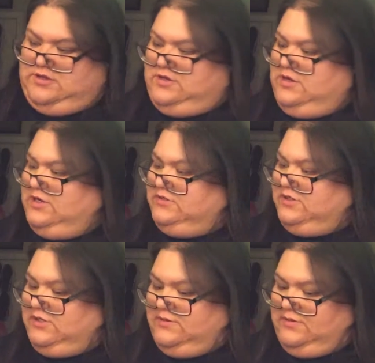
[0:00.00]
It also
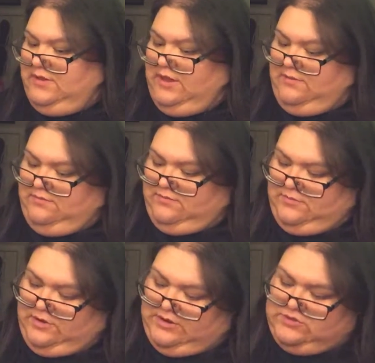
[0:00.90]
came,
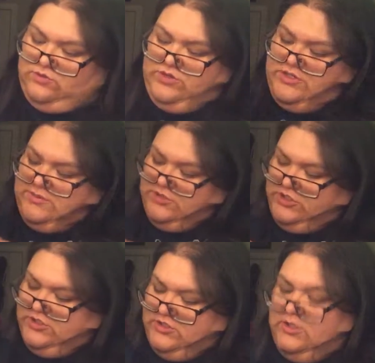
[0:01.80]
I also ordered some
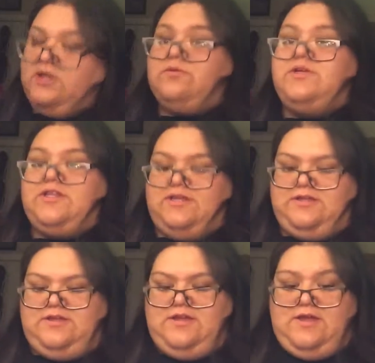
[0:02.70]
shirts along with it
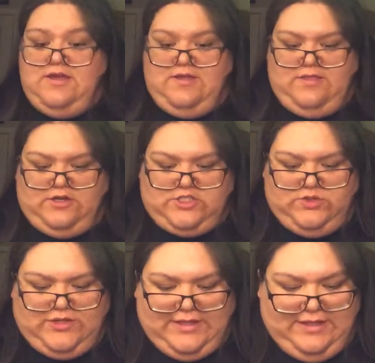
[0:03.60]
that I show
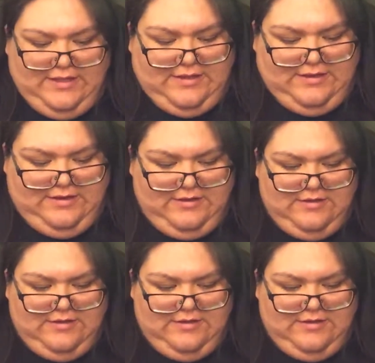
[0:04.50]
at the end.